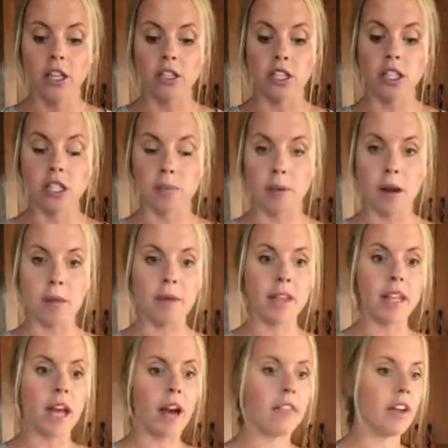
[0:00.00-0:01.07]
So you just put them in
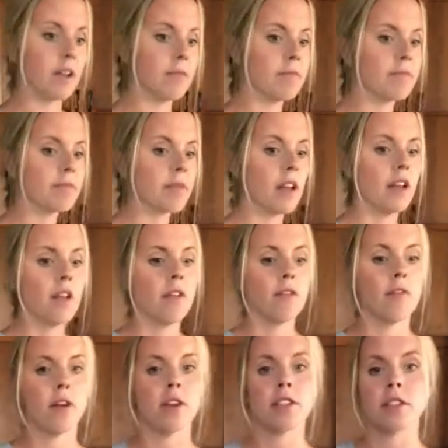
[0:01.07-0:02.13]
the oven
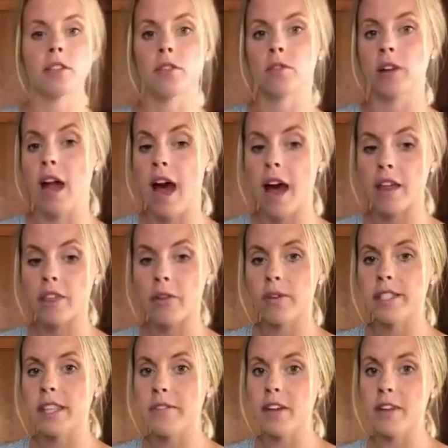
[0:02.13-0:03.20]
at
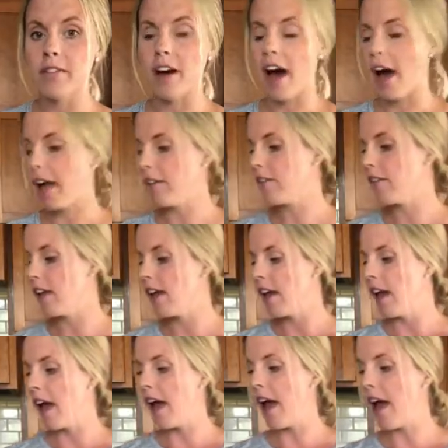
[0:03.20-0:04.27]
375,
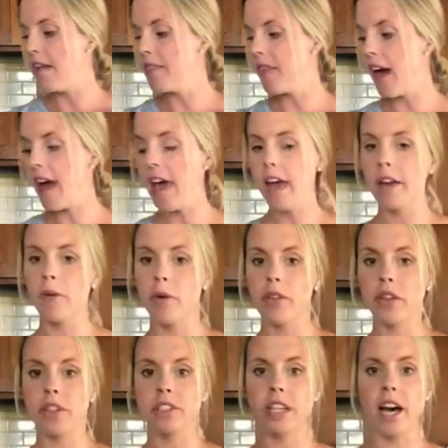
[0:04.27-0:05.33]
and then when
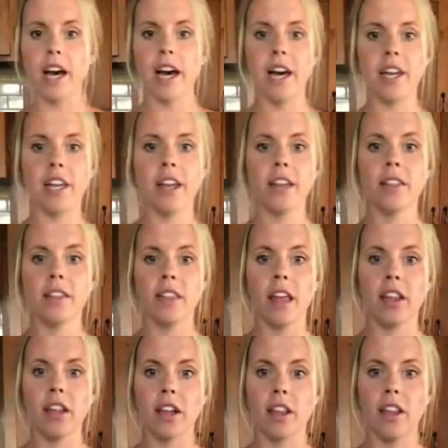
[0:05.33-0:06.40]
they're done,
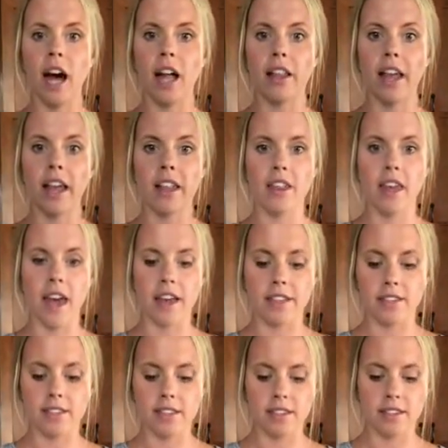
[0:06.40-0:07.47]
they look a lot like
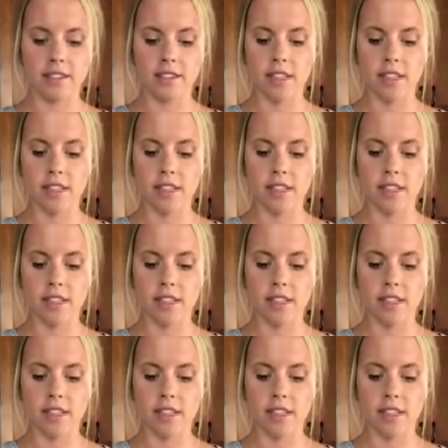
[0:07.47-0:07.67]
this.